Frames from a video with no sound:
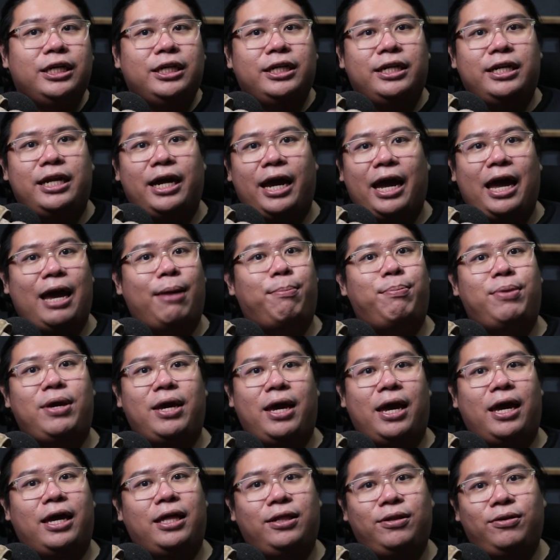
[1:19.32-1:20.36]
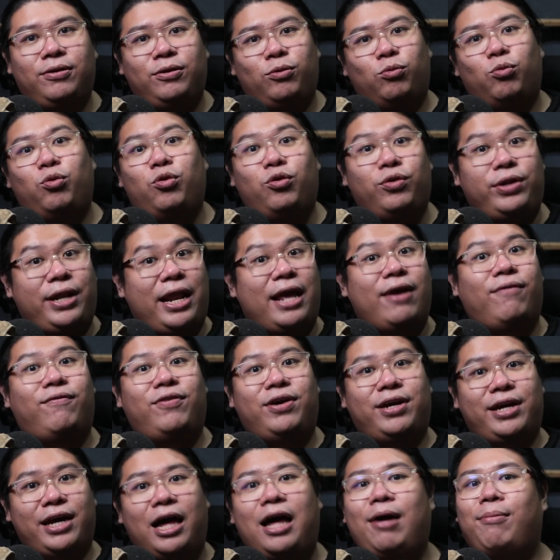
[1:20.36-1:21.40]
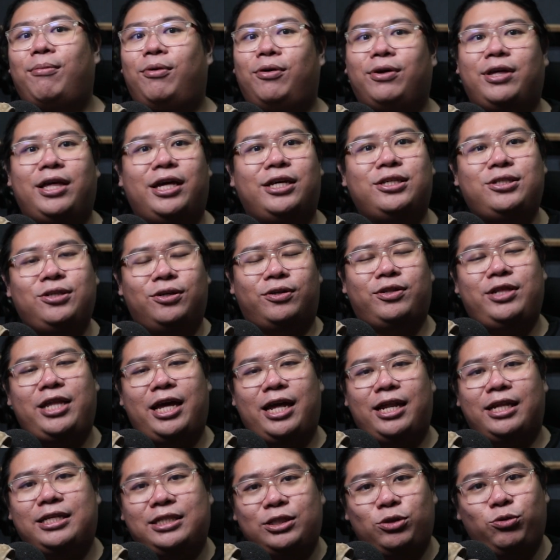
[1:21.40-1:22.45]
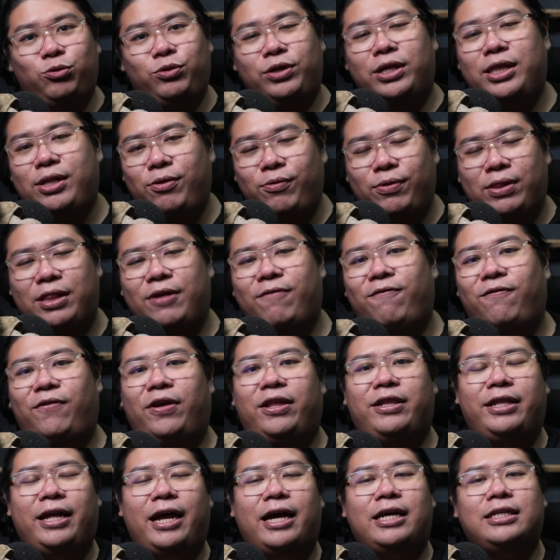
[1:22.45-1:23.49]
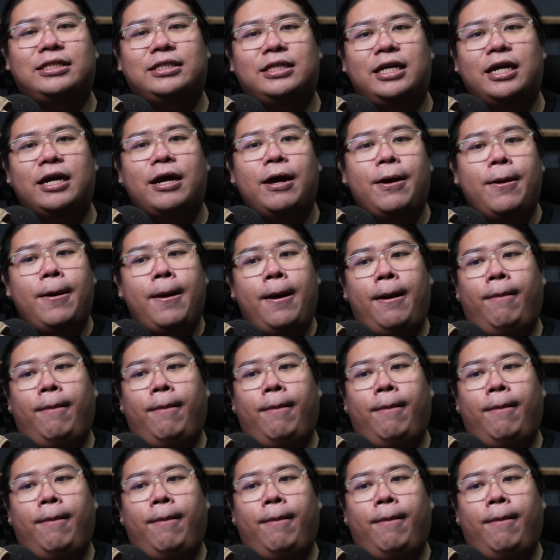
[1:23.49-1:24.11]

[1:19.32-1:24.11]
the happy end will never come. Okay, so that is really fantastic.